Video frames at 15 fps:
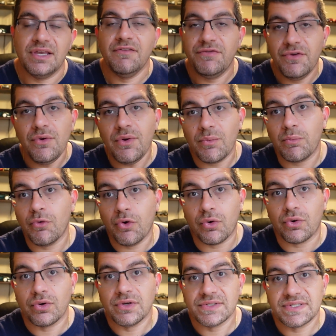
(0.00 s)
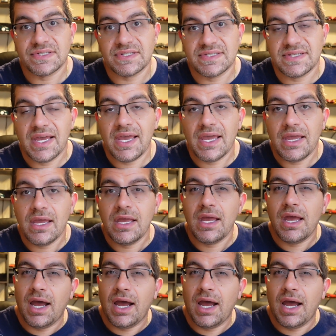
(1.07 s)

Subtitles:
If your morals say,